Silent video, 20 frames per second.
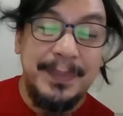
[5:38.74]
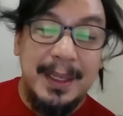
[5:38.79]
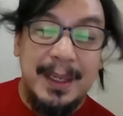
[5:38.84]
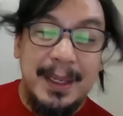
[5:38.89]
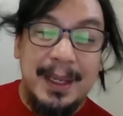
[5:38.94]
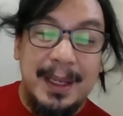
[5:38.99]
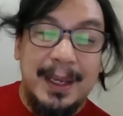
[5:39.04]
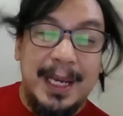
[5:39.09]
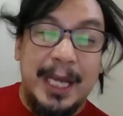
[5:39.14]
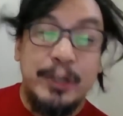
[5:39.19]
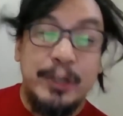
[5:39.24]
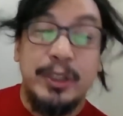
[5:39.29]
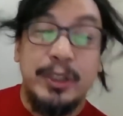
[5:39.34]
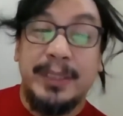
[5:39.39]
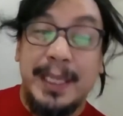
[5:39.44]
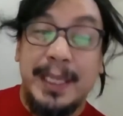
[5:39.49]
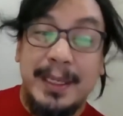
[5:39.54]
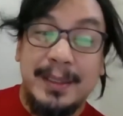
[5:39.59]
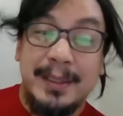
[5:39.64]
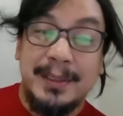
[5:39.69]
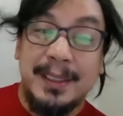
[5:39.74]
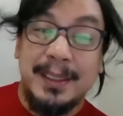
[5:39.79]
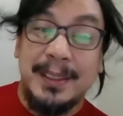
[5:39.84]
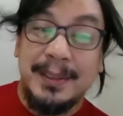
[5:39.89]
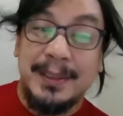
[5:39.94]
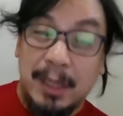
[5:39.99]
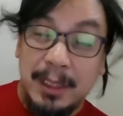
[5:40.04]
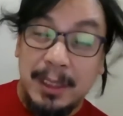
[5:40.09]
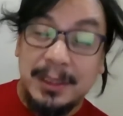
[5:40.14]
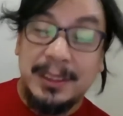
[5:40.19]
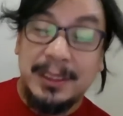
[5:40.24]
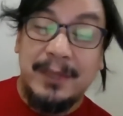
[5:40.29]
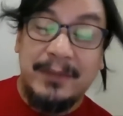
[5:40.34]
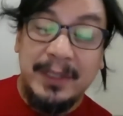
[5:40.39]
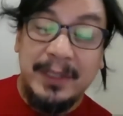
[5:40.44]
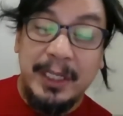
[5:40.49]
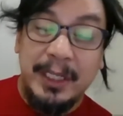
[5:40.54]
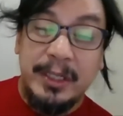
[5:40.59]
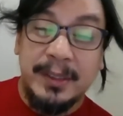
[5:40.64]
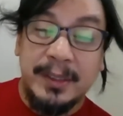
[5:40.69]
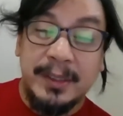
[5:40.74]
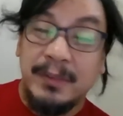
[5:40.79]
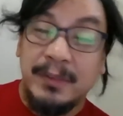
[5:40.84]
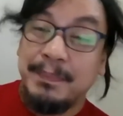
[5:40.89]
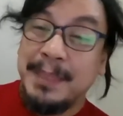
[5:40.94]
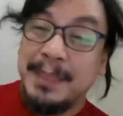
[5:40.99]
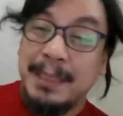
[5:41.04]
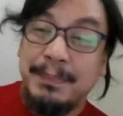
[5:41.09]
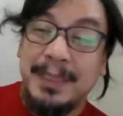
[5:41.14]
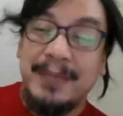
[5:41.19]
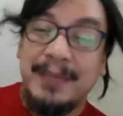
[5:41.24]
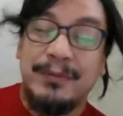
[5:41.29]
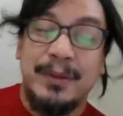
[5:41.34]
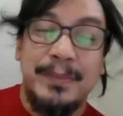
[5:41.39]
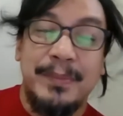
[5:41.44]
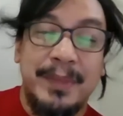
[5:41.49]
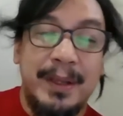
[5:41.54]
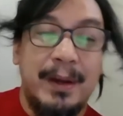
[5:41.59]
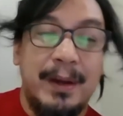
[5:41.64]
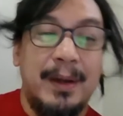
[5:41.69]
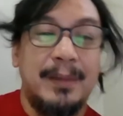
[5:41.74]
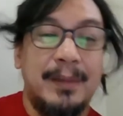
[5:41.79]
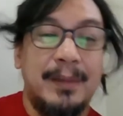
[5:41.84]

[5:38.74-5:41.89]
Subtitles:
I shall take Salazar's definitions of PP from there.